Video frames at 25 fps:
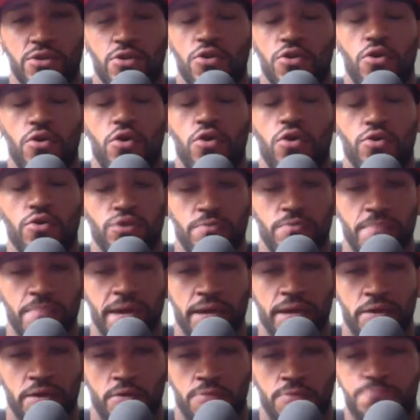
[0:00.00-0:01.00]
or on the
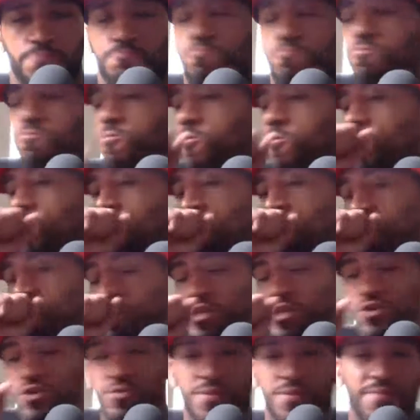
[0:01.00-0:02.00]
main.
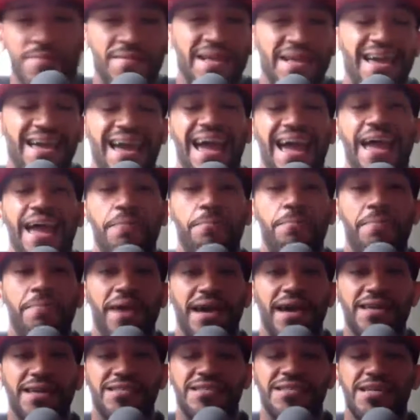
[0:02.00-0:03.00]
Excuse me. At
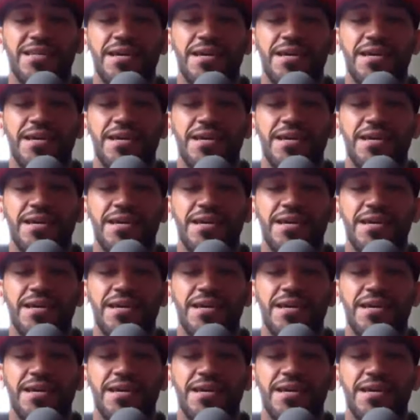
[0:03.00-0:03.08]
best,